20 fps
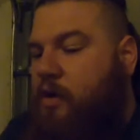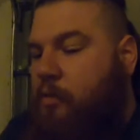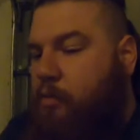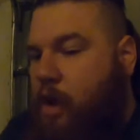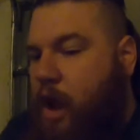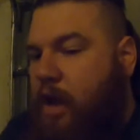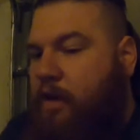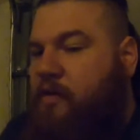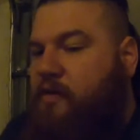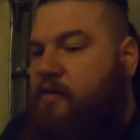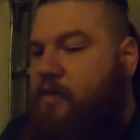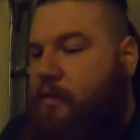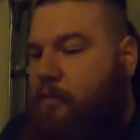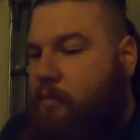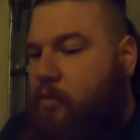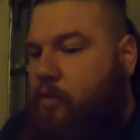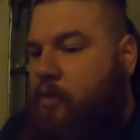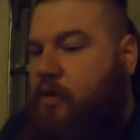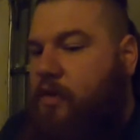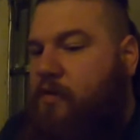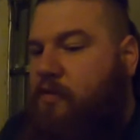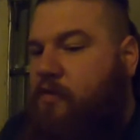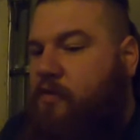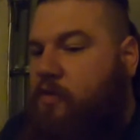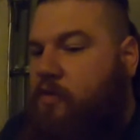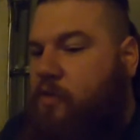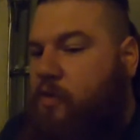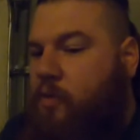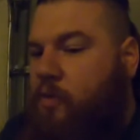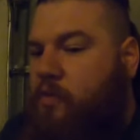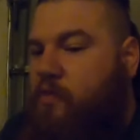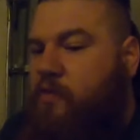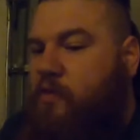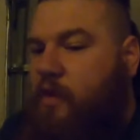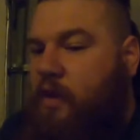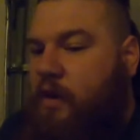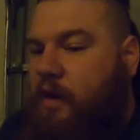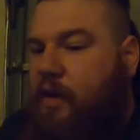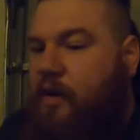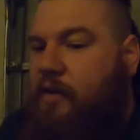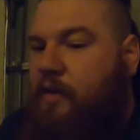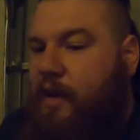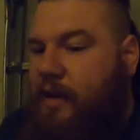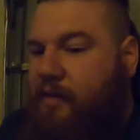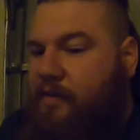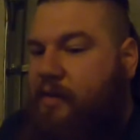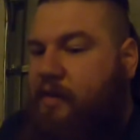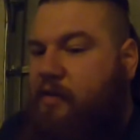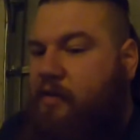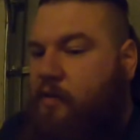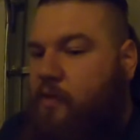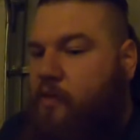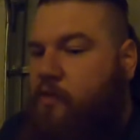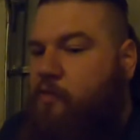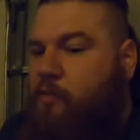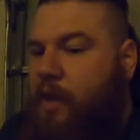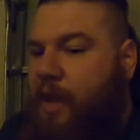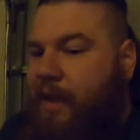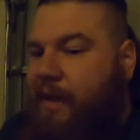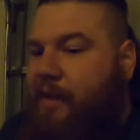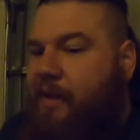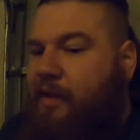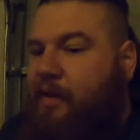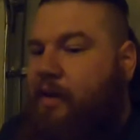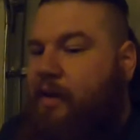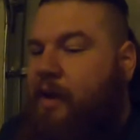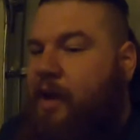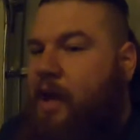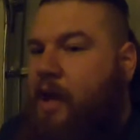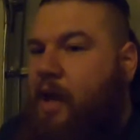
practicing Buddhist who was an eclectic Norse pagan,